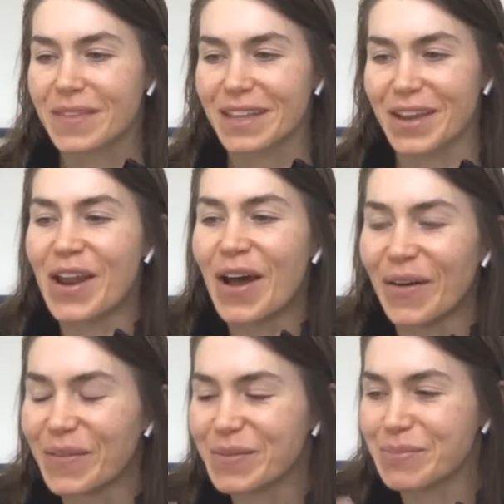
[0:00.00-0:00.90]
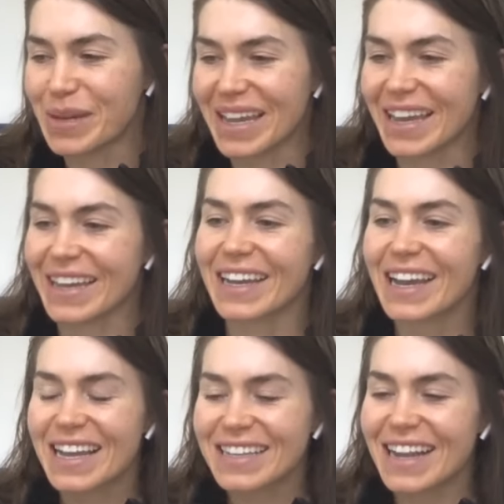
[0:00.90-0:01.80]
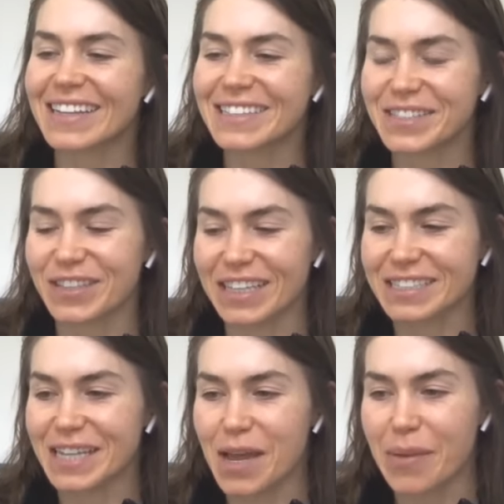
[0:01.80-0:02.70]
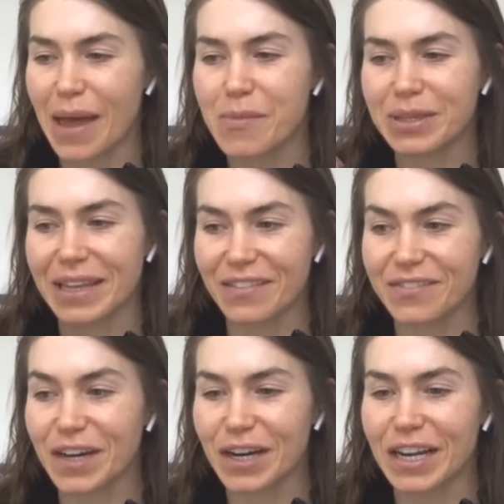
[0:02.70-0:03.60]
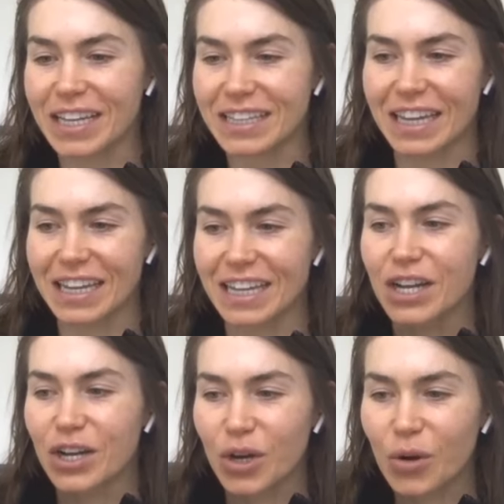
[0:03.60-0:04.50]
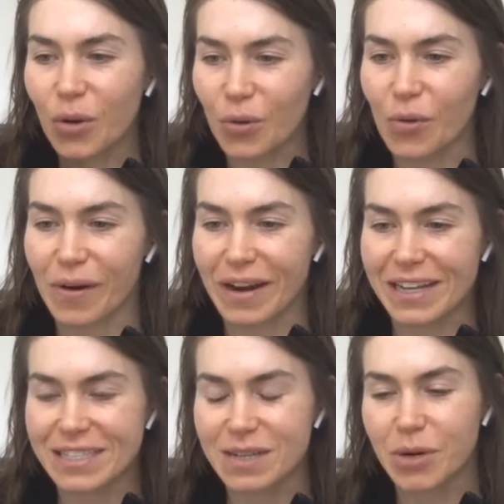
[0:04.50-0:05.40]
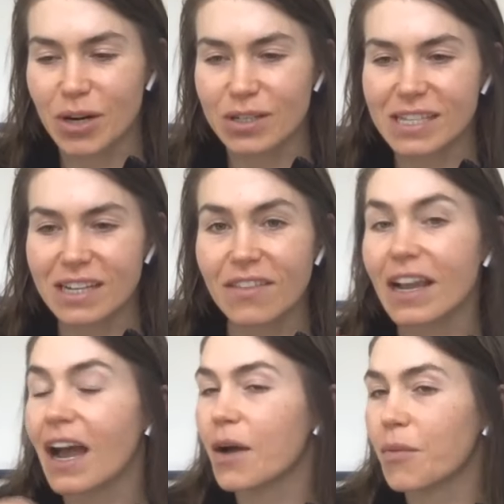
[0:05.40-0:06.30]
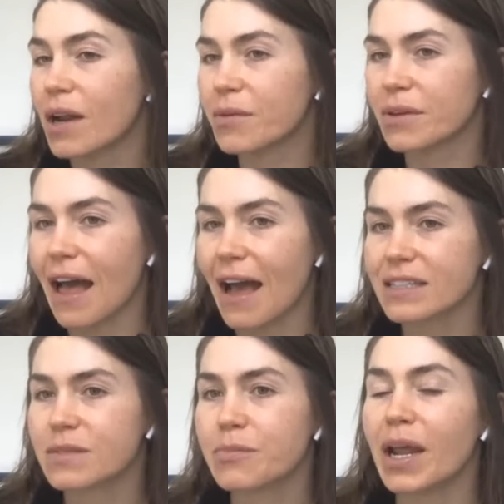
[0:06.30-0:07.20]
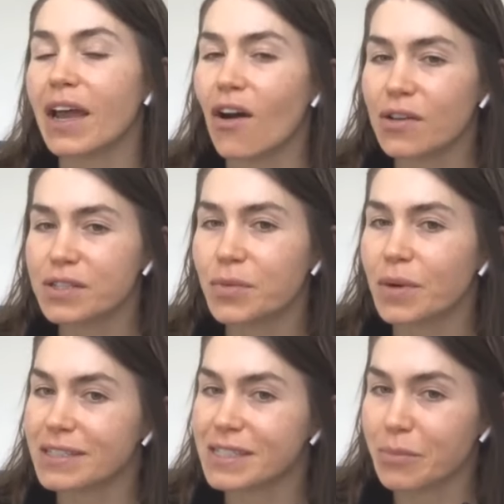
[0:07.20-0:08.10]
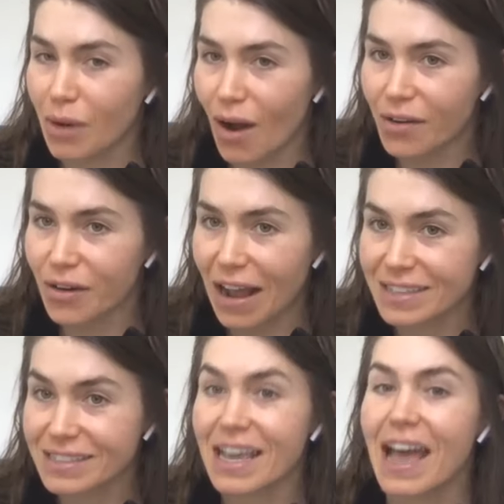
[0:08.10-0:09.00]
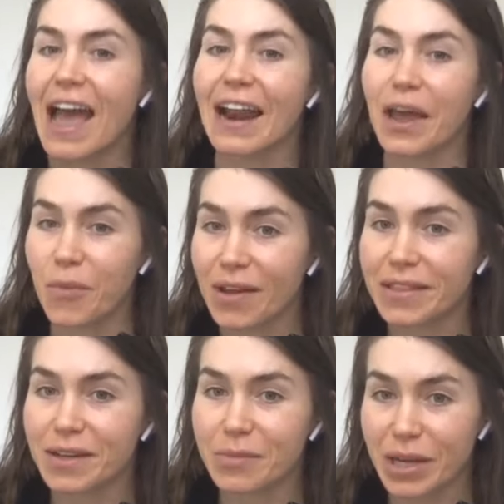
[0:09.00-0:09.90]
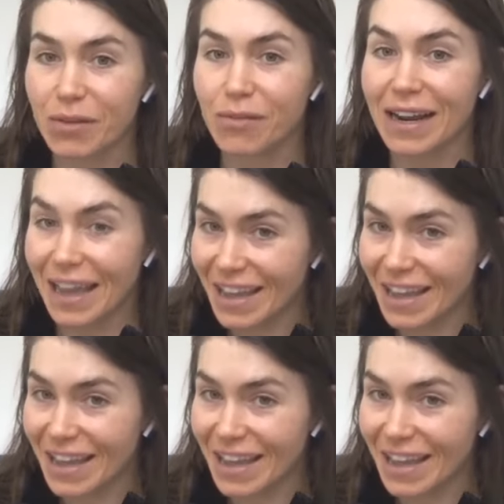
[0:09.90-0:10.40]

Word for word: you know, being not necessarily a type A, but like a very like goal-oriented person of like, I want to relax, but I also want to see progress and I want there to be a right